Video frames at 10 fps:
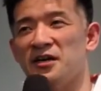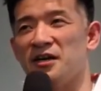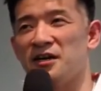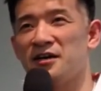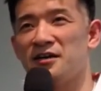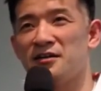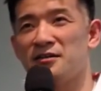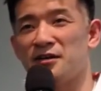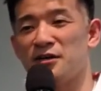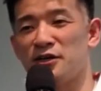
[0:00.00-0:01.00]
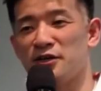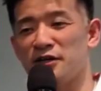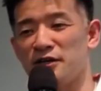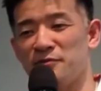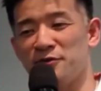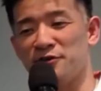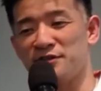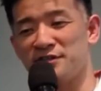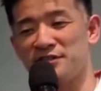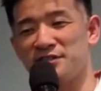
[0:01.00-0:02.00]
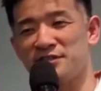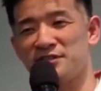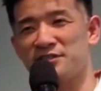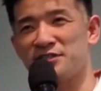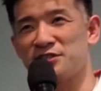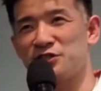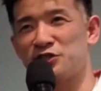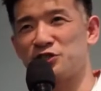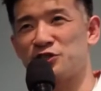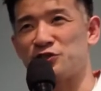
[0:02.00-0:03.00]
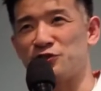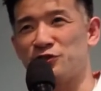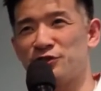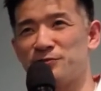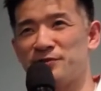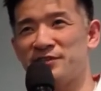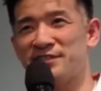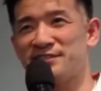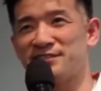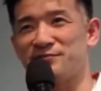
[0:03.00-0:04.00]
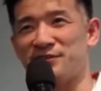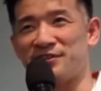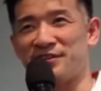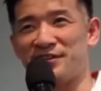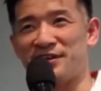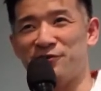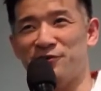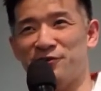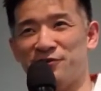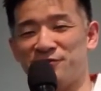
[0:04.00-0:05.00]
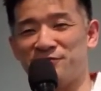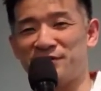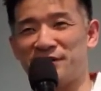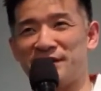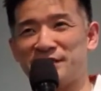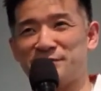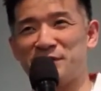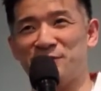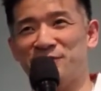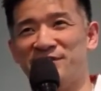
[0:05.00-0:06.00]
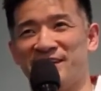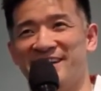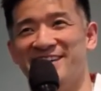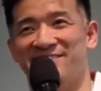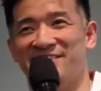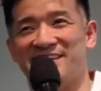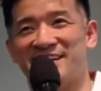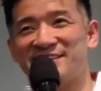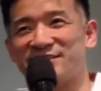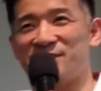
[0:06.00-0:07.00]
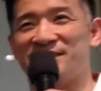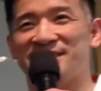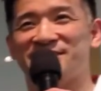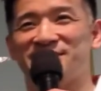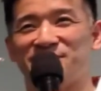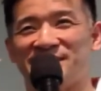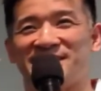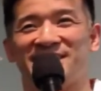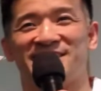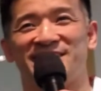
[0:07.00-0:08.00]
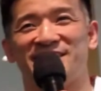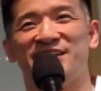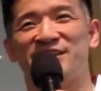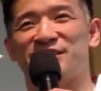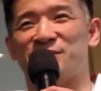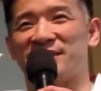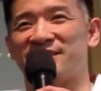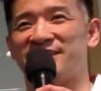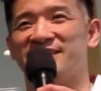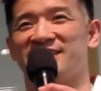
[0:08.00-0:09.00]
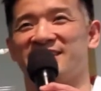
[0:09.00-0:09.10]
I am not sure, to be honest. They're all very nice people and very nice communities, typically.